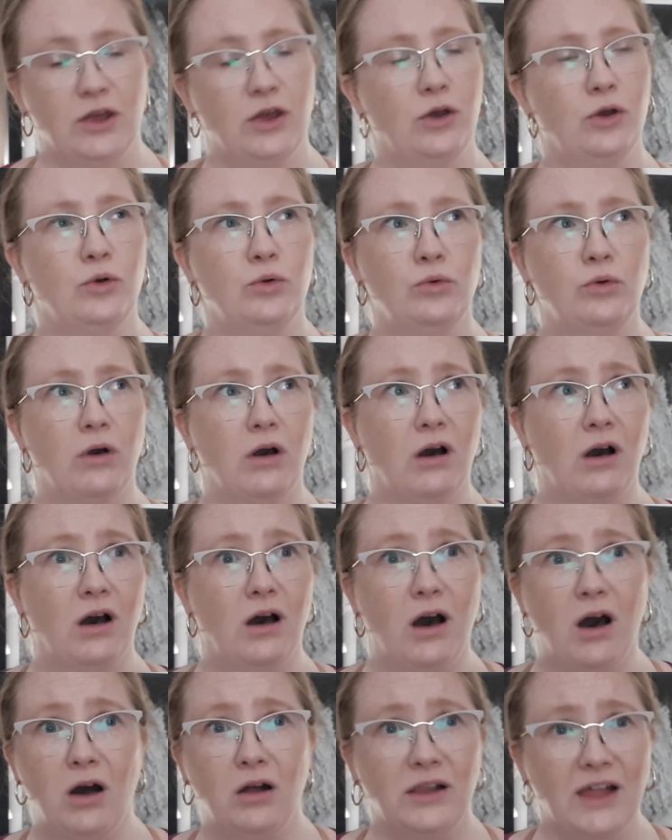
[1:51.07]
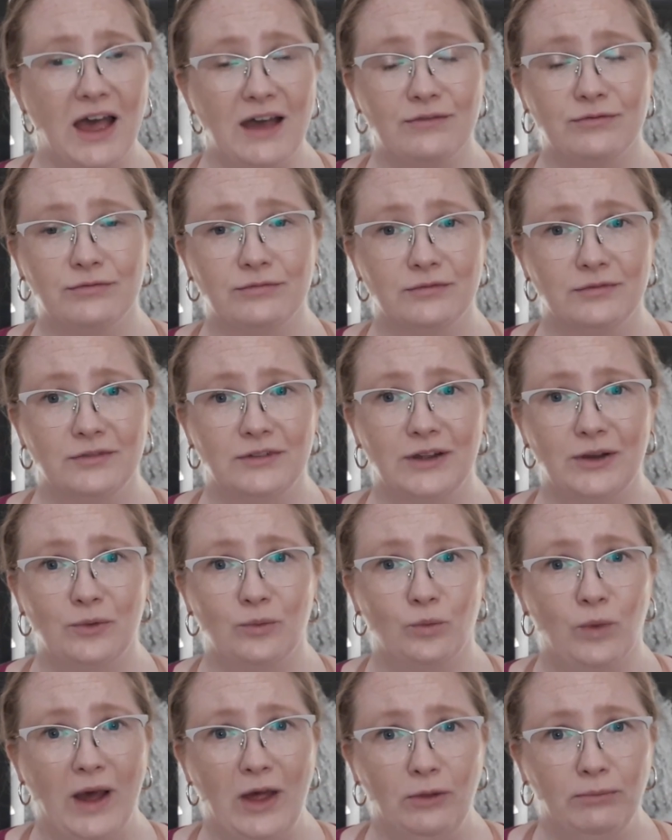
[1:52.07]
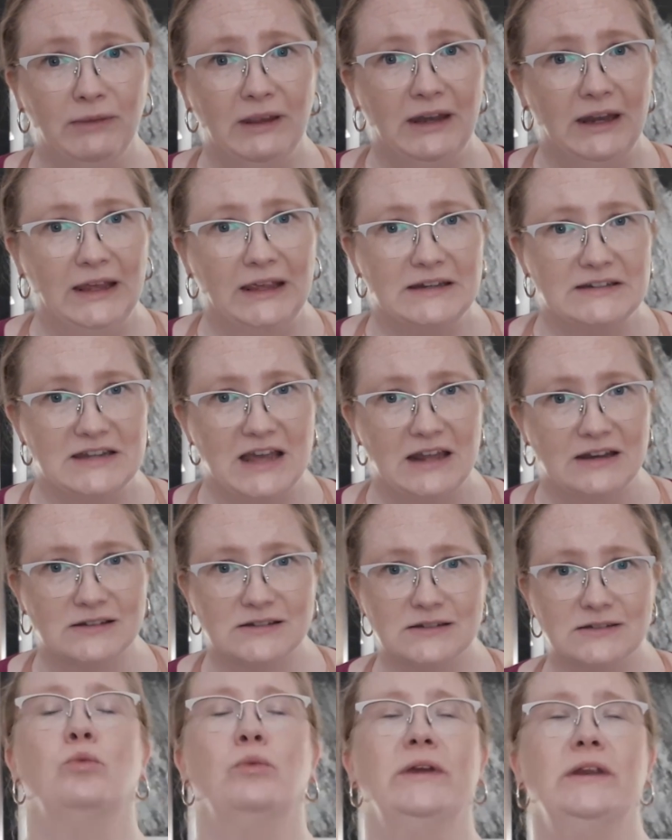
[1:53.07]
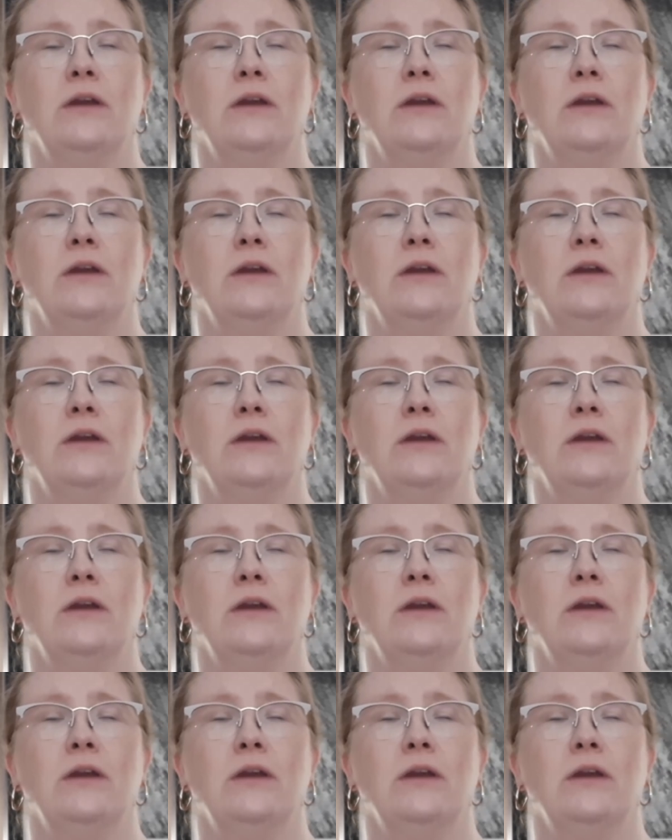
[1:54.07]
who all have well-meaning intent. We